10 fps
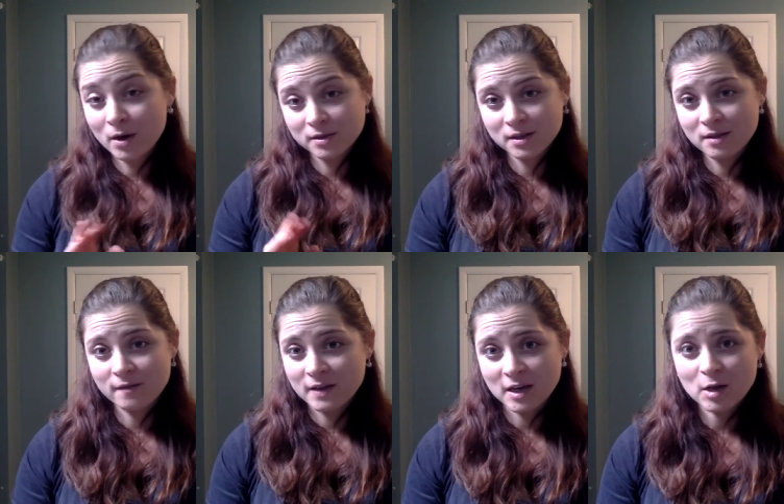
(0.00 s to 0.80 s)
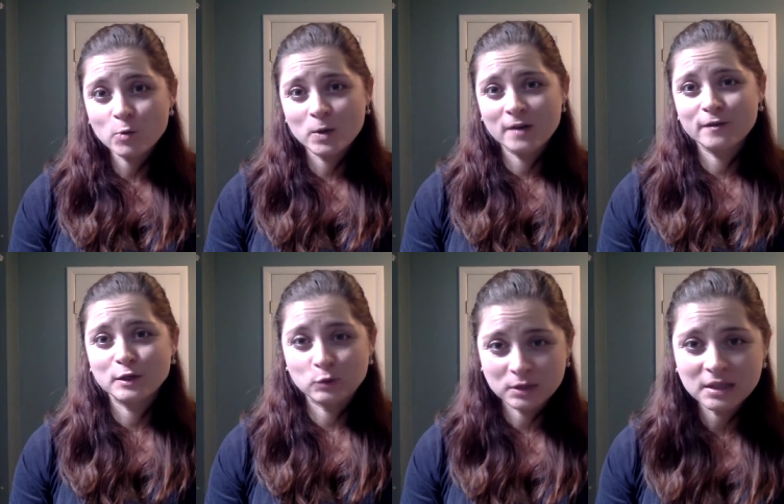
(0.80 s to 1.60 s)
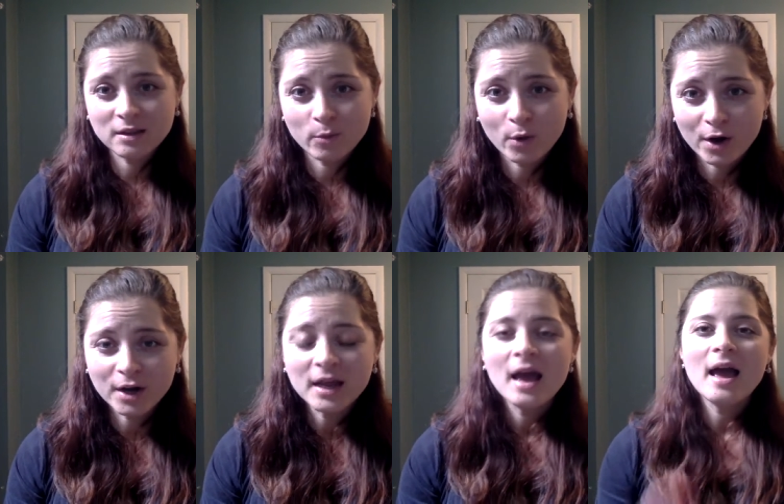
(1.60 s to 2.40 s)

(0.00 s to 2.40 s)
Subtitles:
pausing the video whenever you see the word